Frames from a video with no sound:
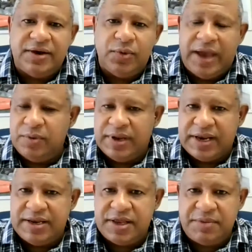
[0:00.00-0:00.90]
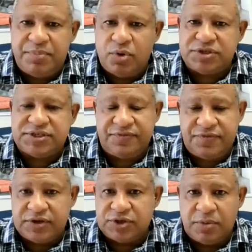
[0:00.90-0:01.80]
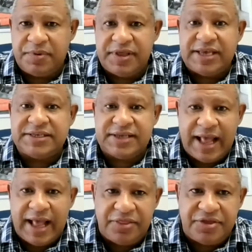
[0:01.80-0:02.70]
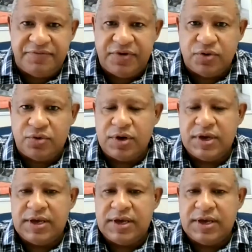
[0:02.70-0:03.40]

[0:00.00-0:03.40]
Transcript: and we read the reports of, for example, the SA Health Review